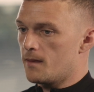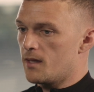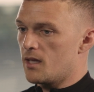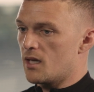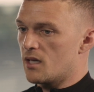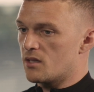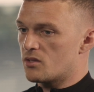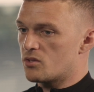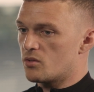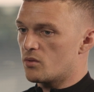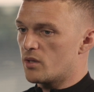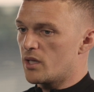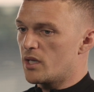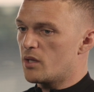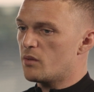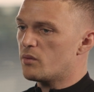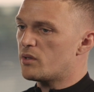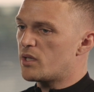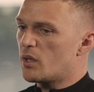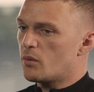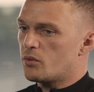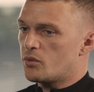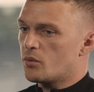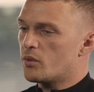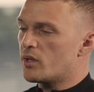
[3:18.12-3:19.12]
So he would do
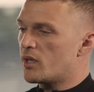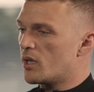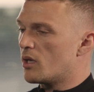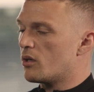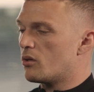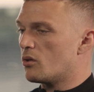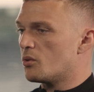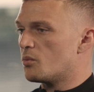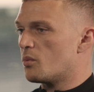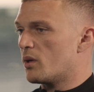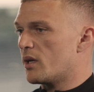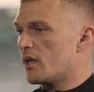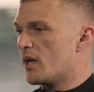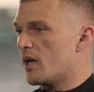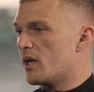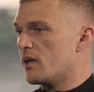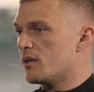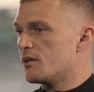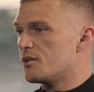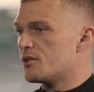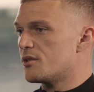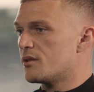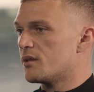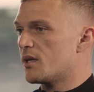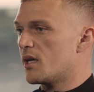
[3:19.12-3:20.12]
it in a good way.
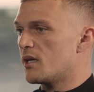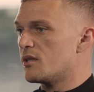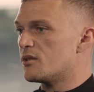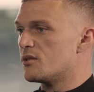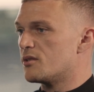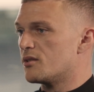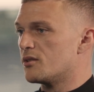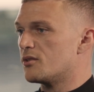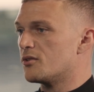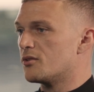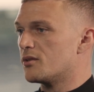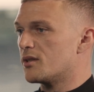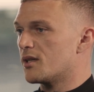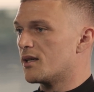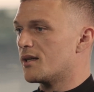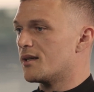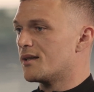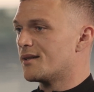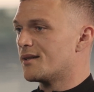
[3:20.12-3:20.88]
H is a good guy.